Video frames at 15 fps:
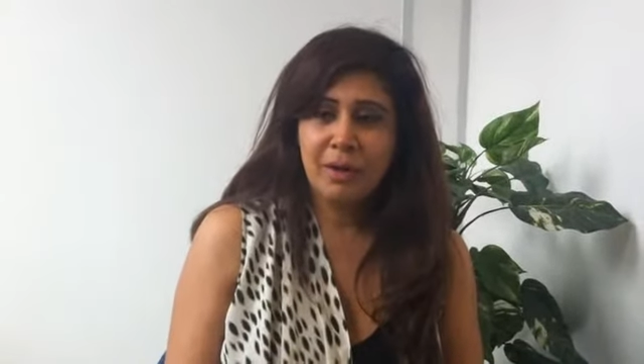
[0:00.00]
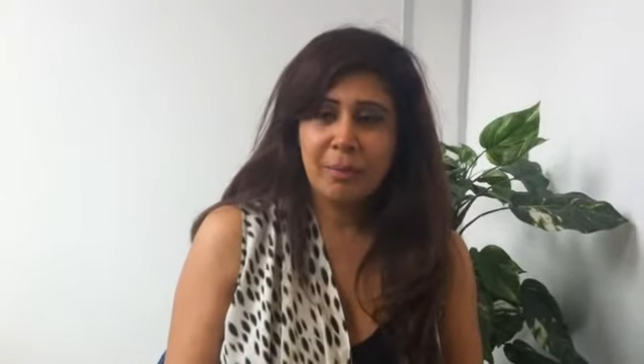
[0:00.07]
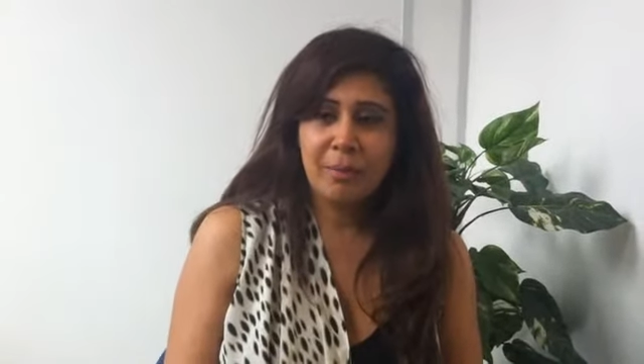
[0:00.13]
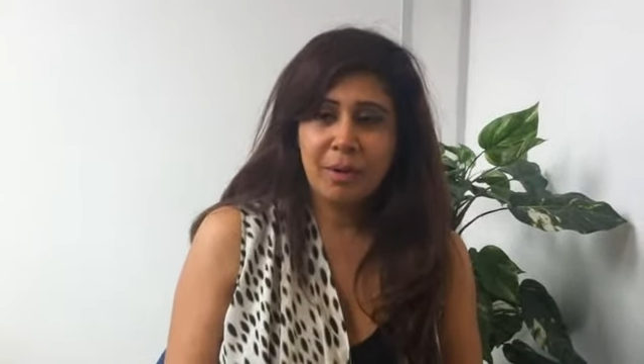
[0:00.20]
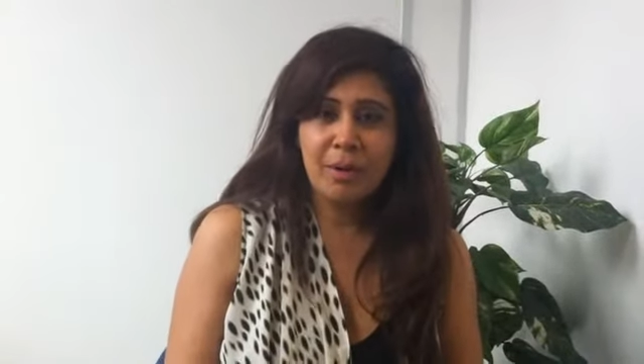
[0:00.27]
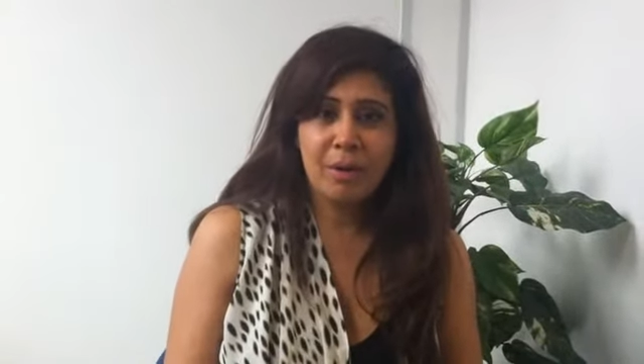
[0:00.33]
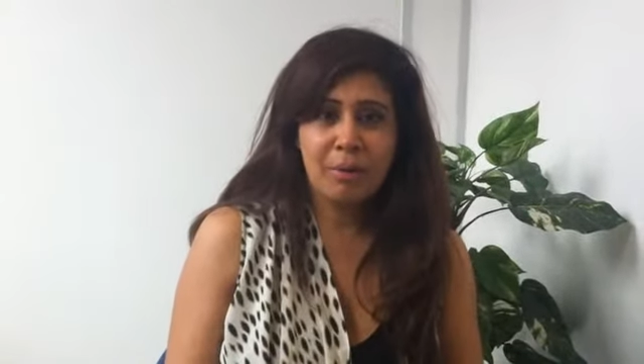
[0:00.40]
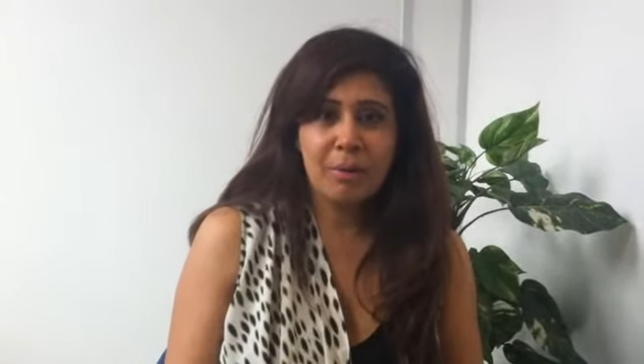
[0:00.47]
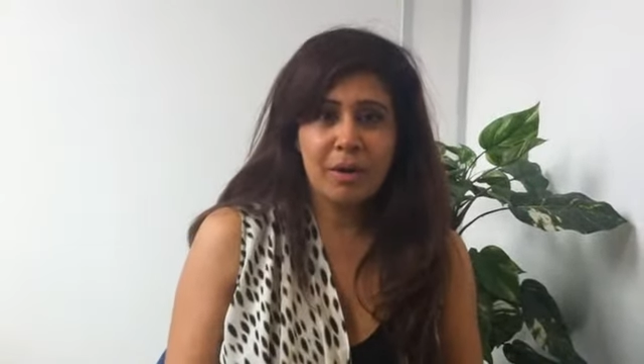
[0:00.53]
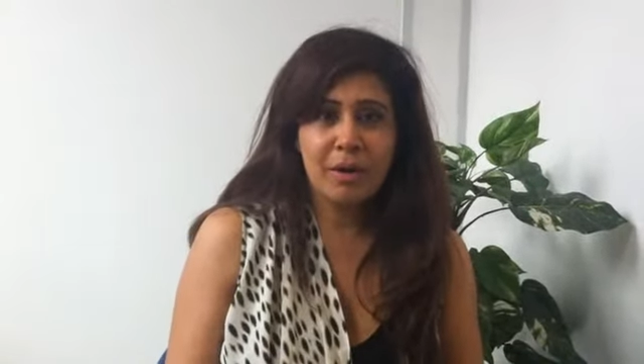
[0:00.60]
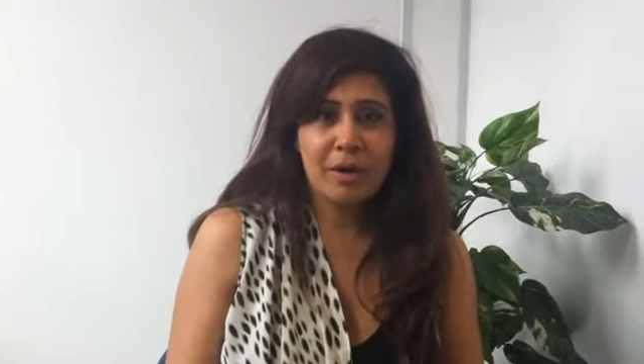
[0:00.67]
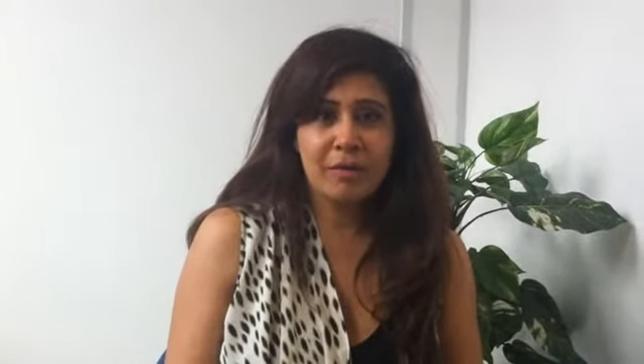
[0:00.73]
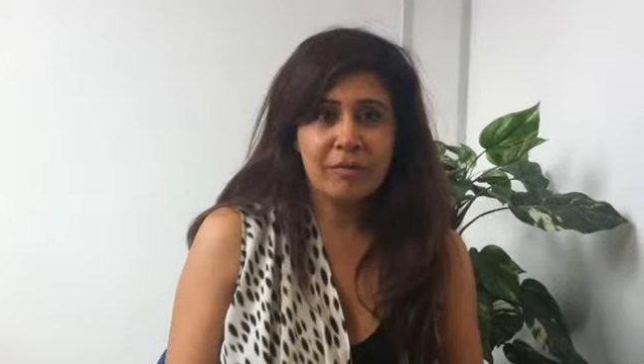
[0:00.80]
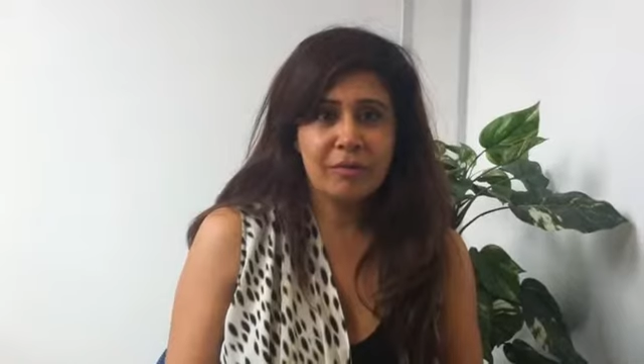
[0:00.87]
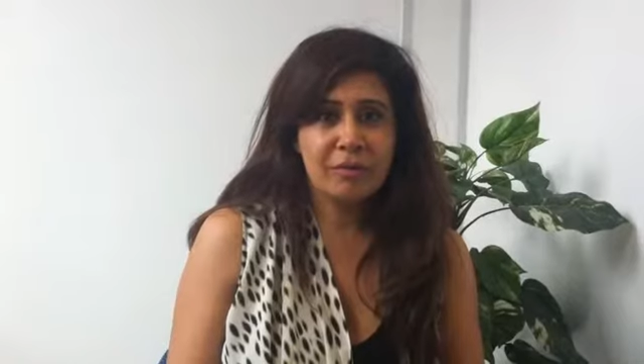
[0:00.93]
In my whole
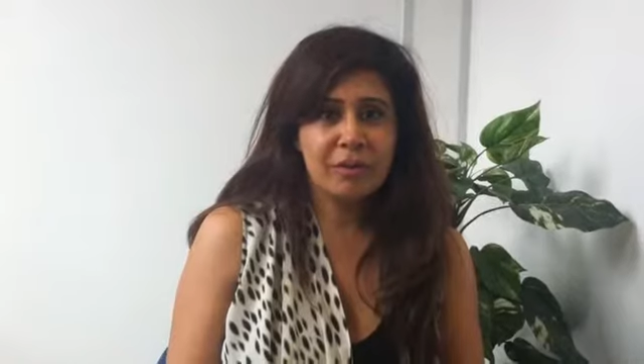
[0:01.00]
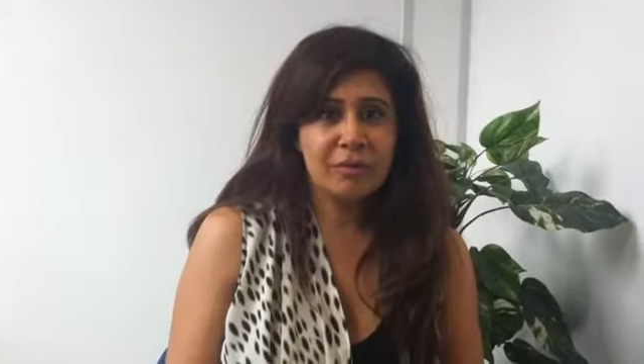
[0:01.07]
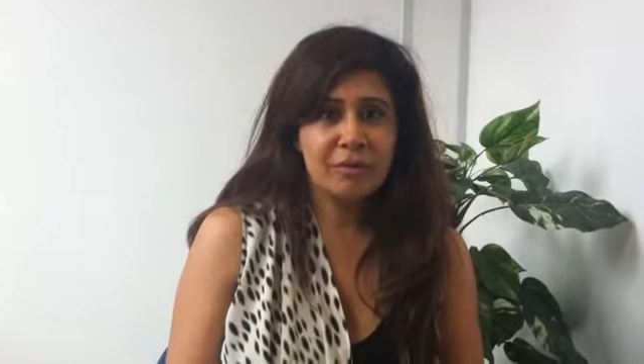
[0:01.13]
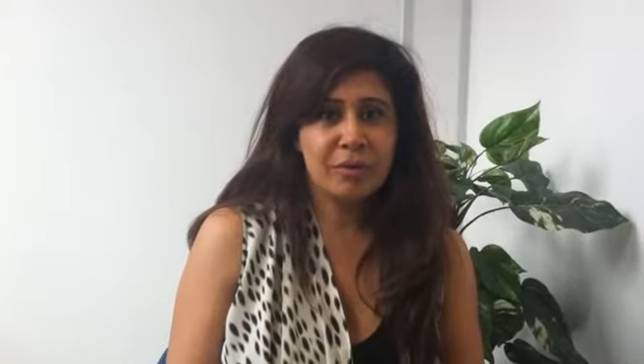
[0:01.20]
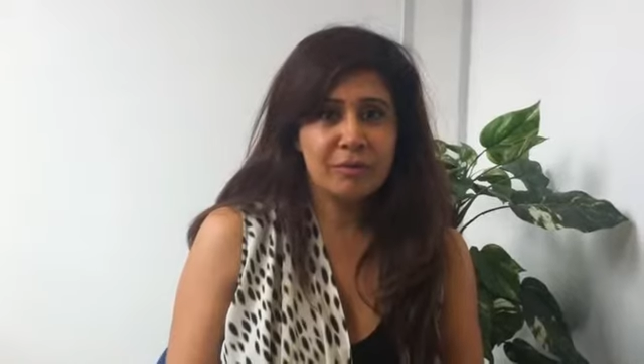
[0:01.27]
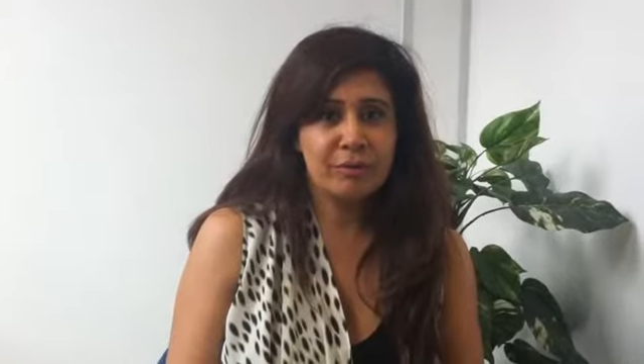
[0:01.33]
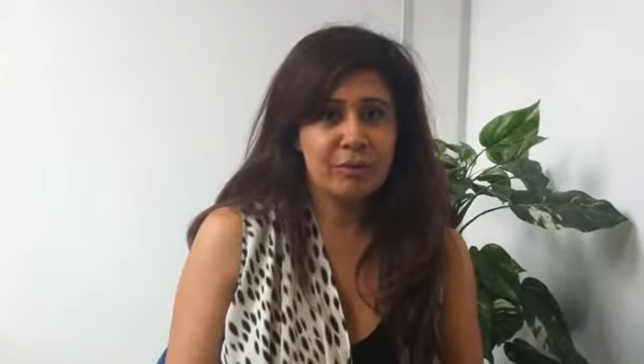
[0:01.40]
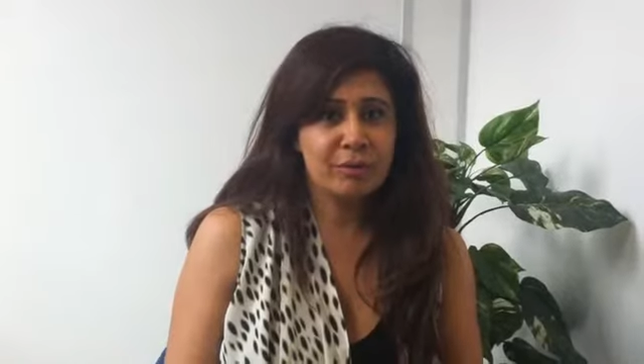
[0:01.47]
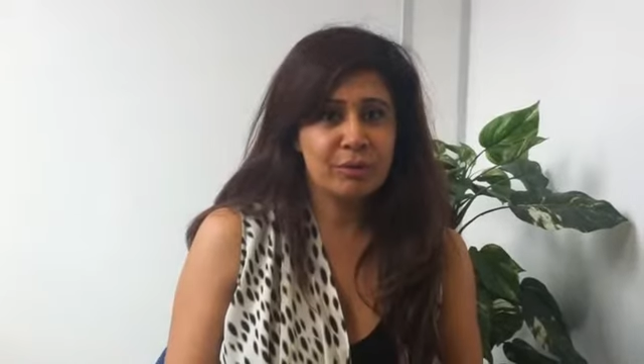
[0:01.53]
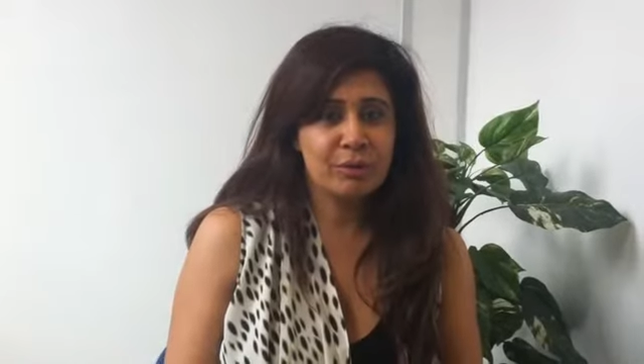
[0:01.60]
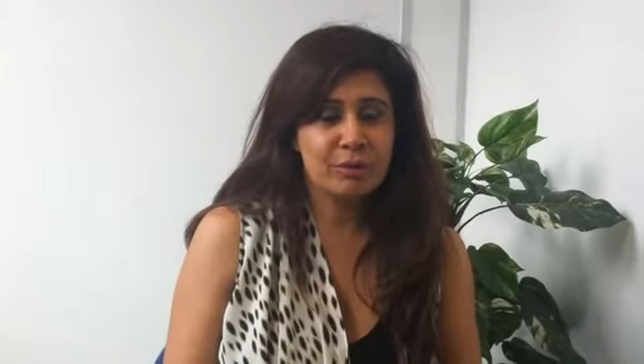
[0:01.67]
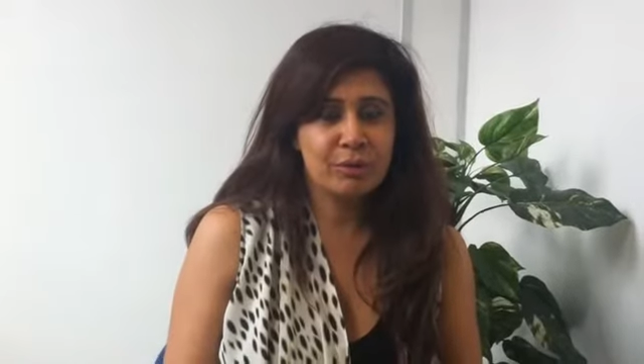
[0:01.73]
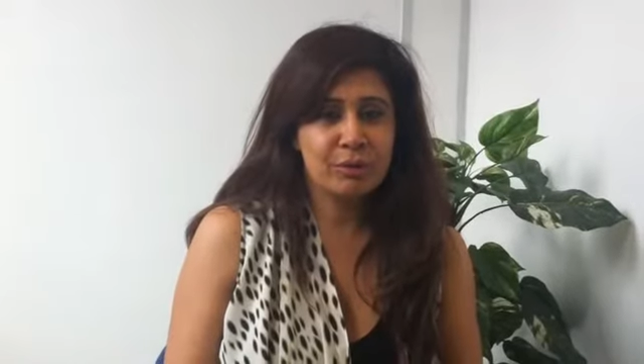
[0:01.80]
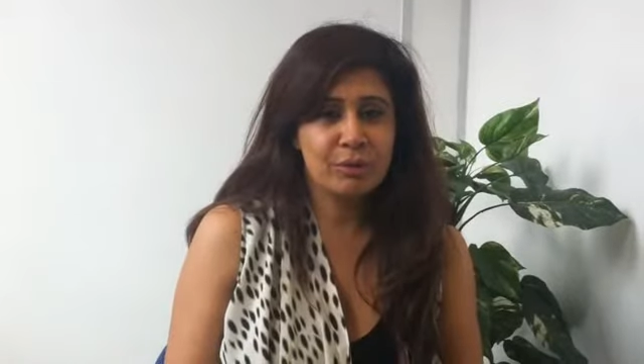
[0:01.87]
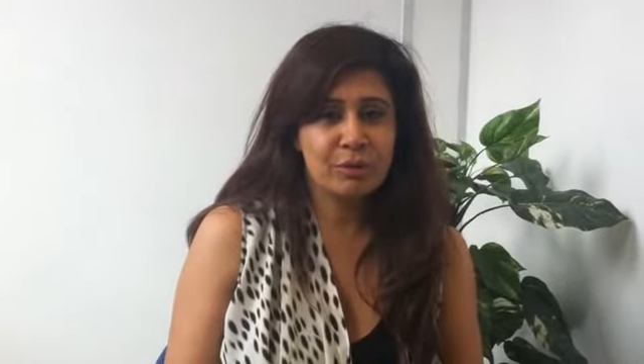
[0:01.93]
life, I've never ever
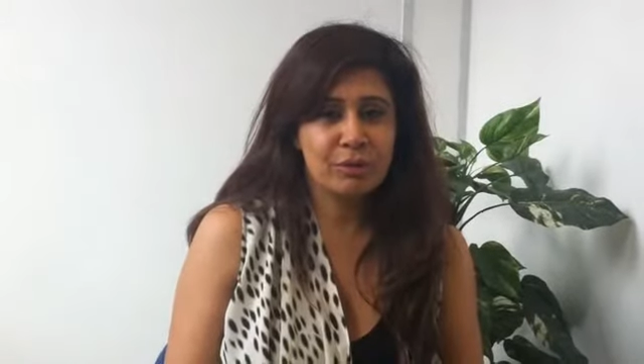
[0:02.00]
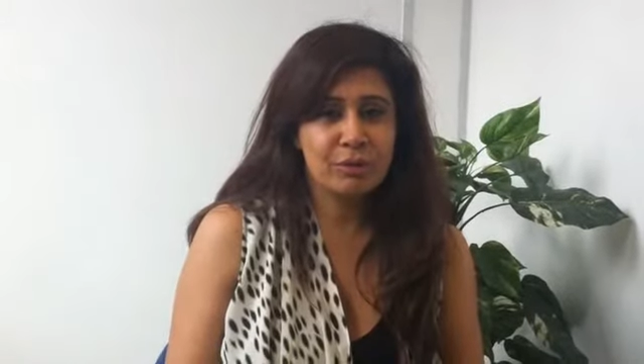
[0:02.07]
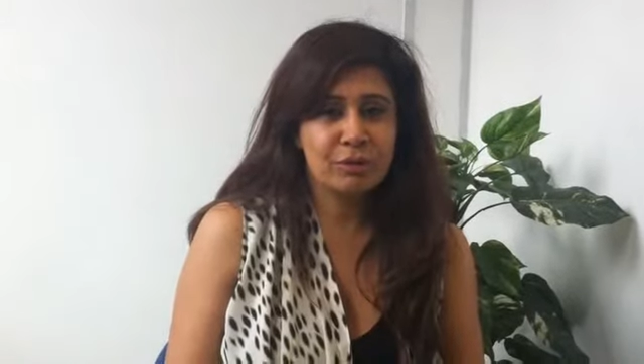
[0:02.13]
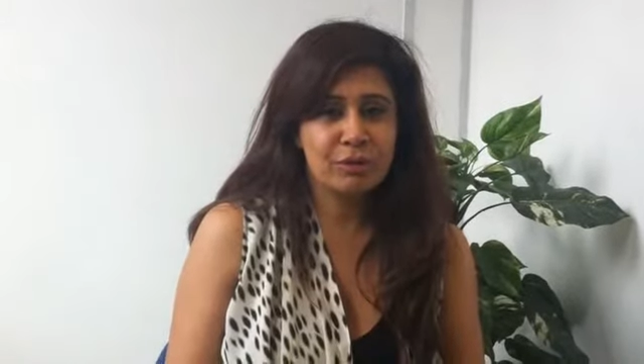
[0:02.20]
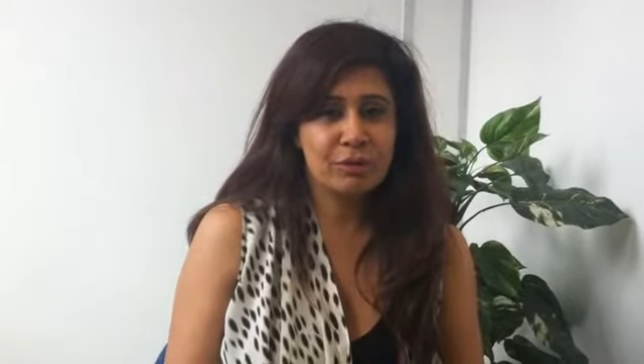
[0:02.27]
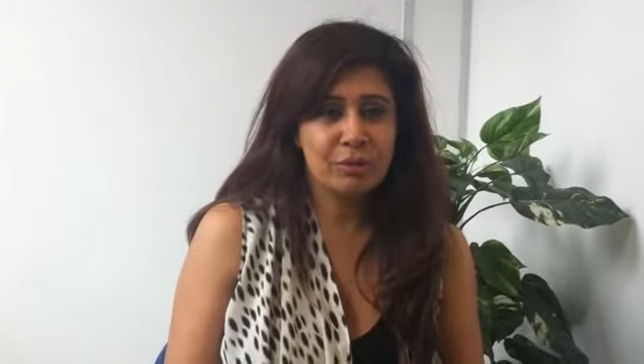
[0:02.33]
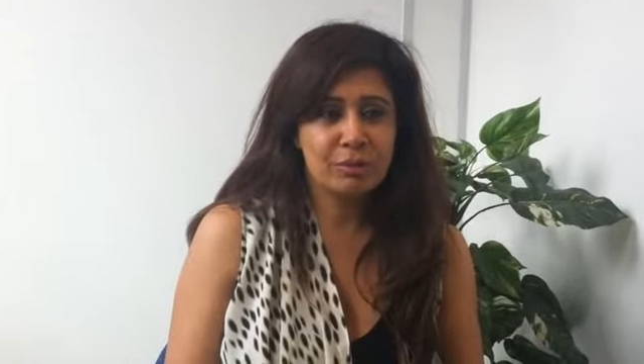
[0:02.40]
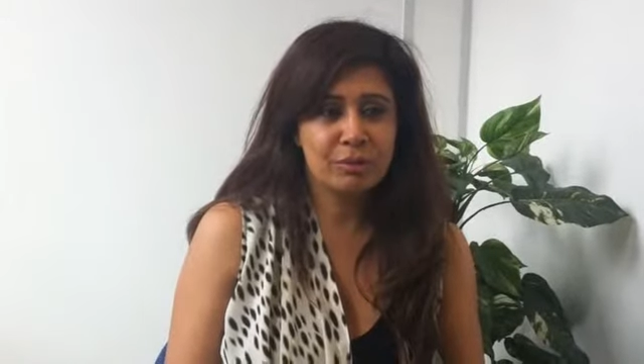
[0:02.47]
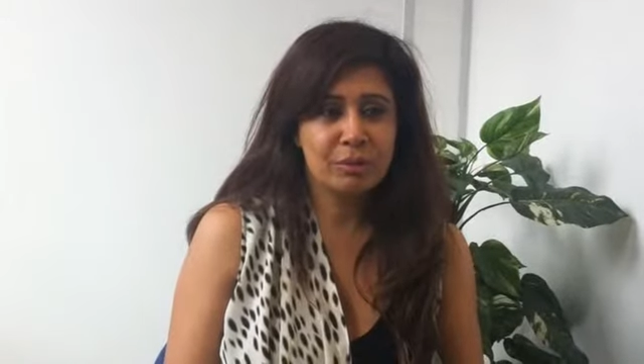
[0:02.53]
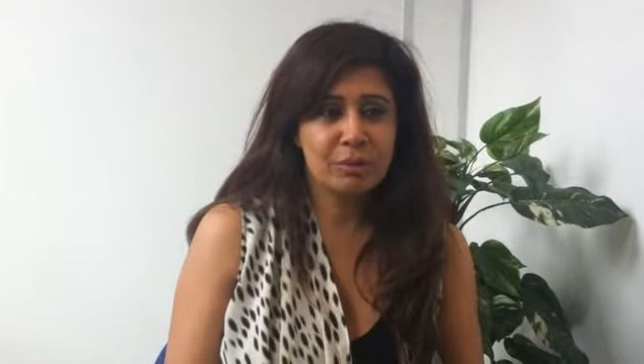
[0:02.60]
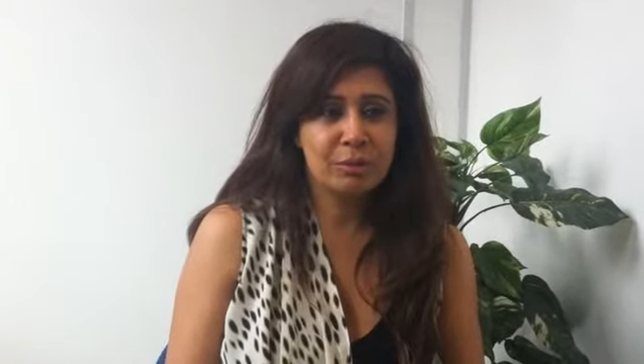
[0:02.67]
enjoyed going to